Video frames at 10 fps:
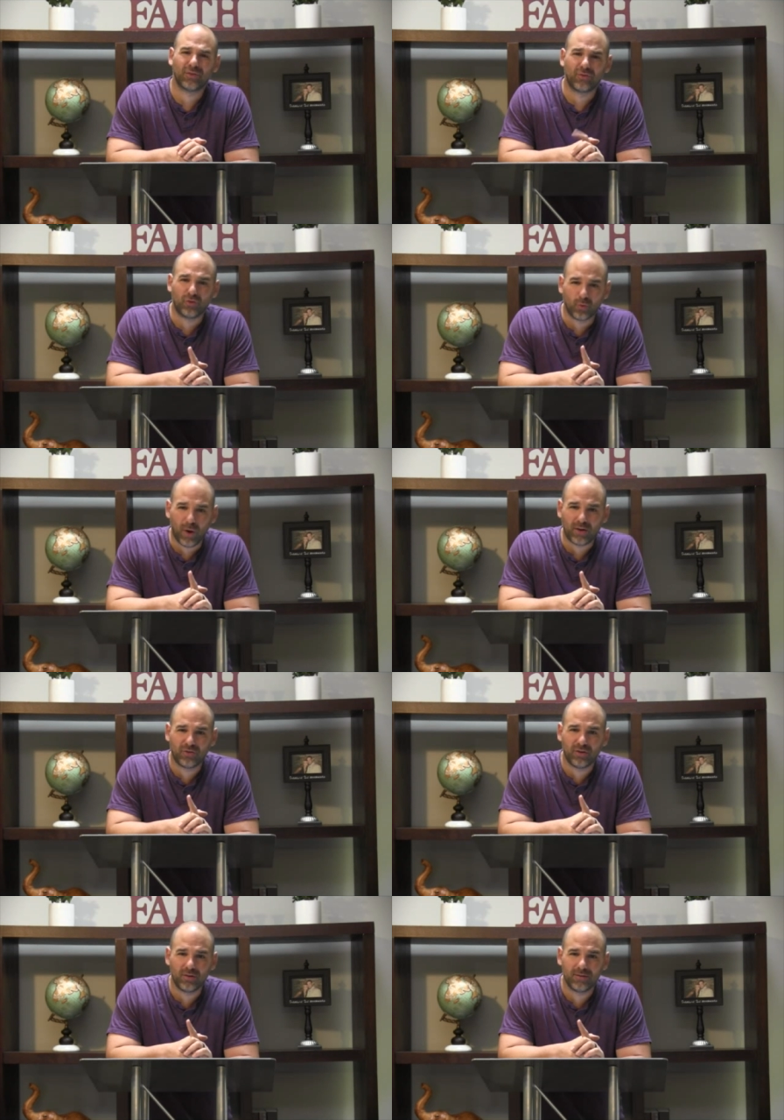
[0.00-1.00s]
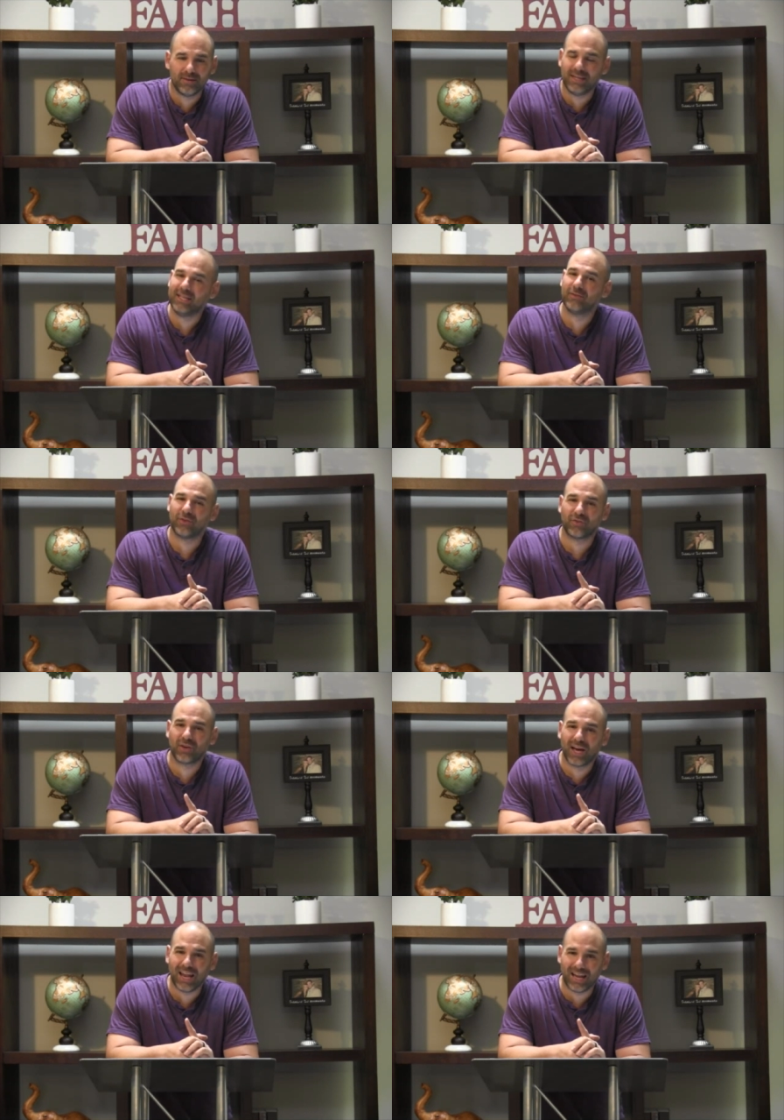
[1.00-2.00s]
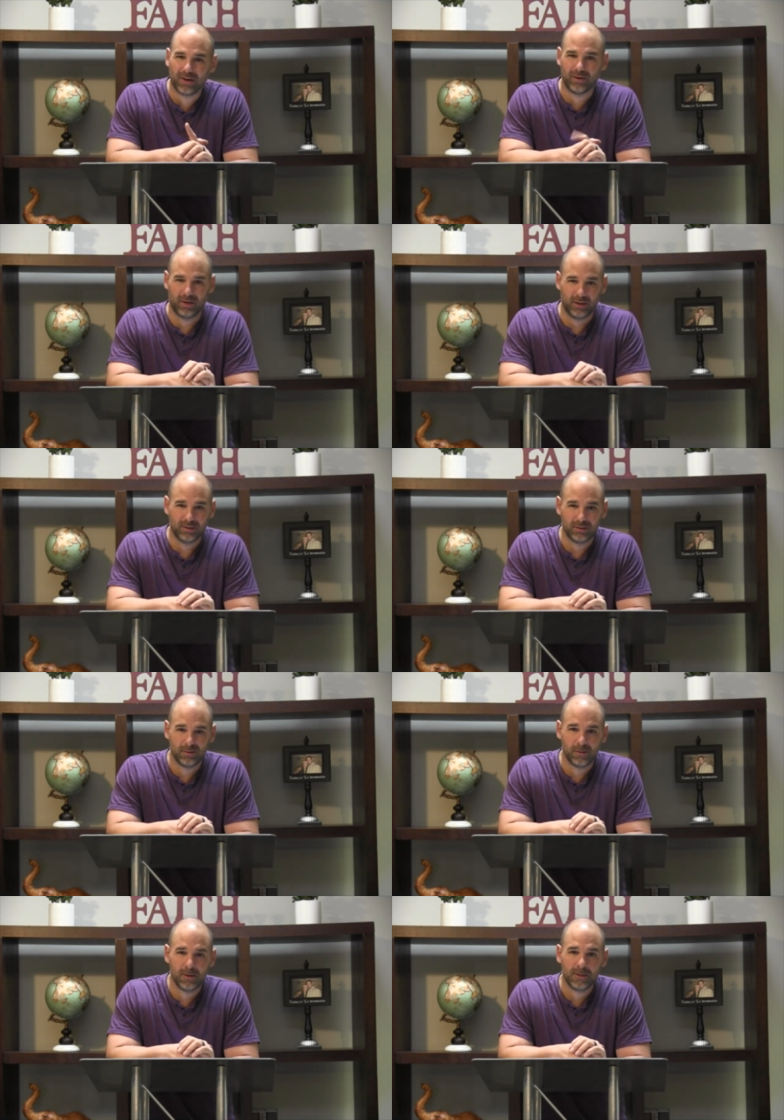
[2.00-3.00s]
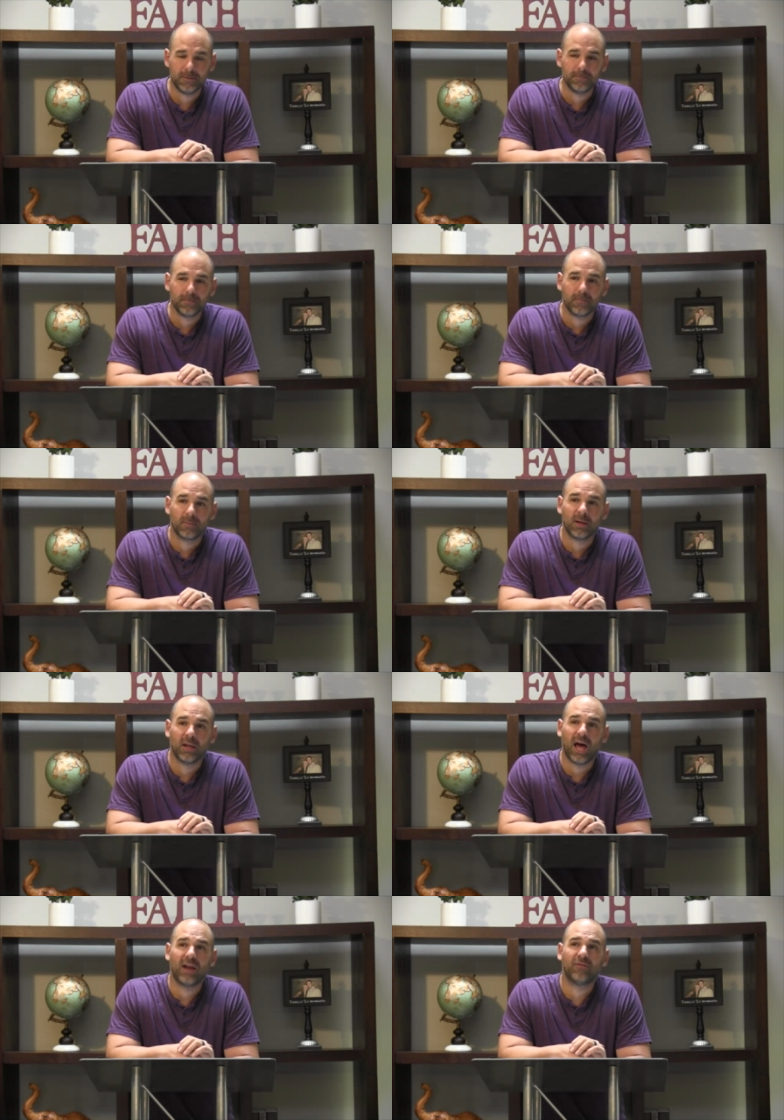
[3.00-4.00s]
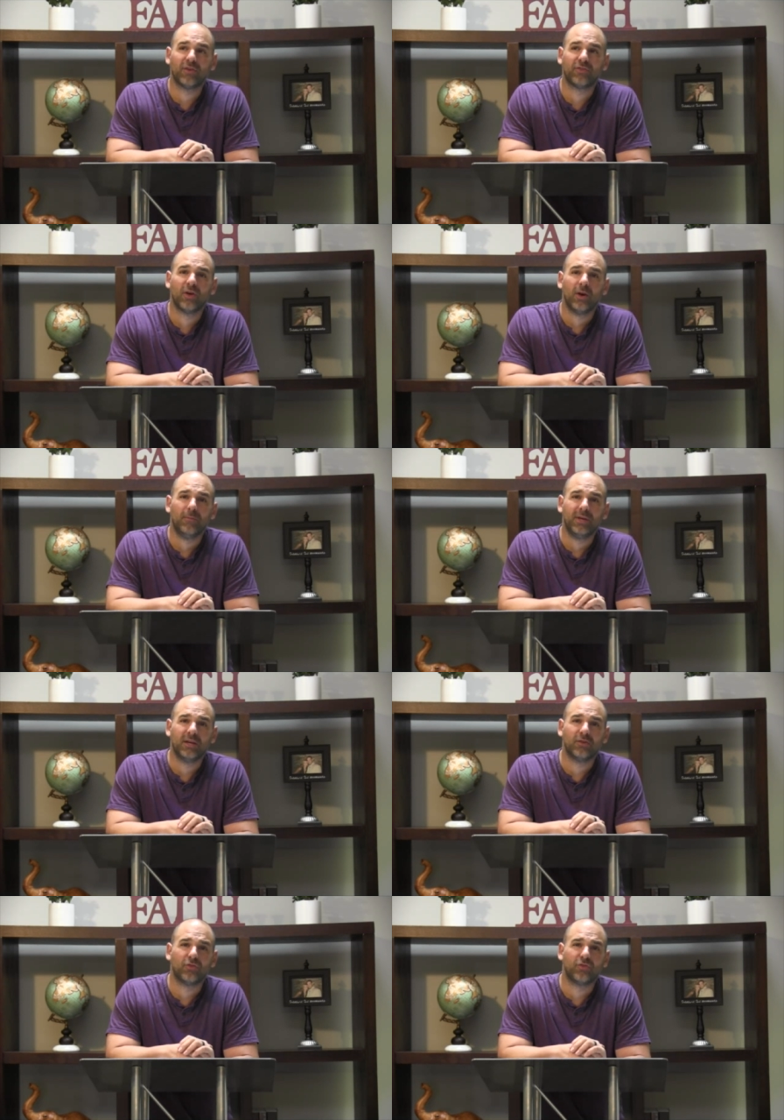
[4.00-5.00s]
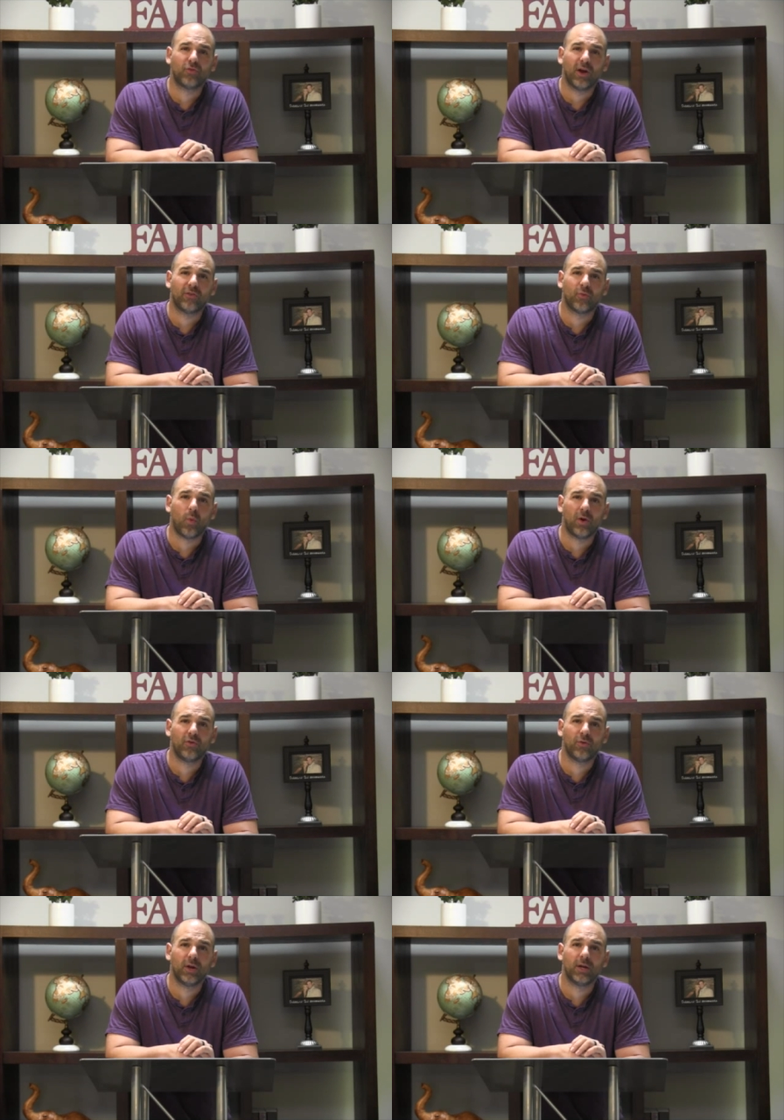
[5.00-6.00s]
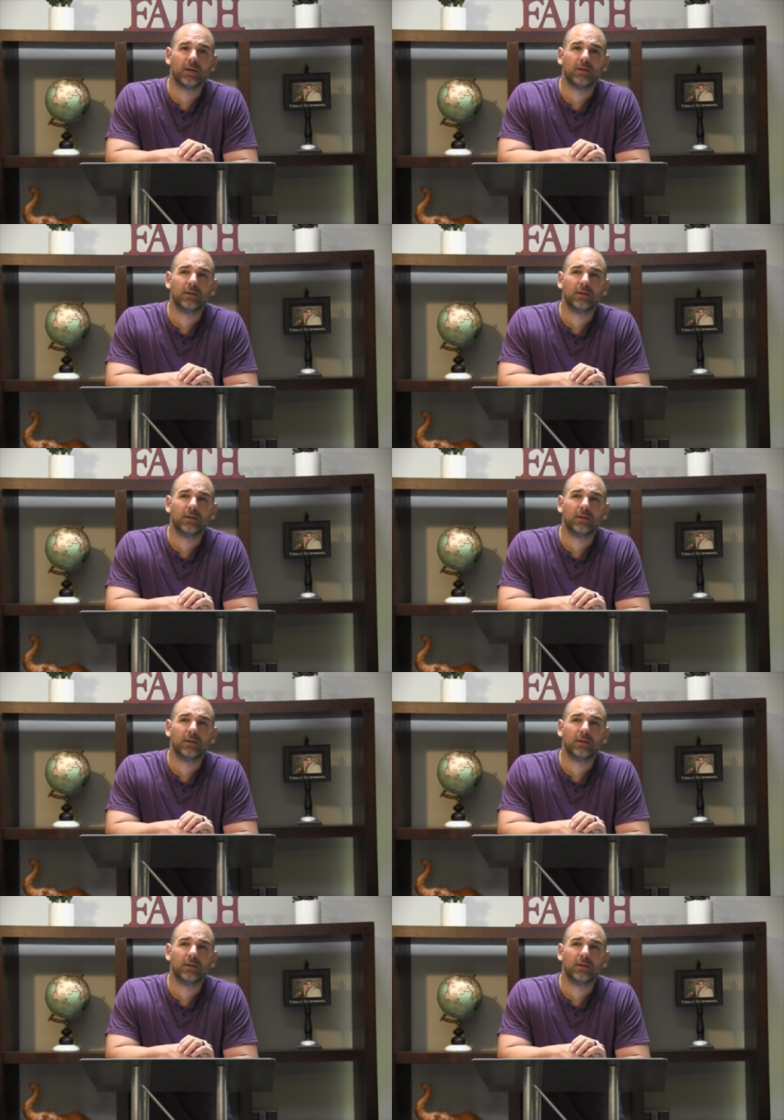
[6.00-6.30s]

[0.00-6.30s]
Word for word: us direction. He gives us clarity. A lot of us begin to stress wondering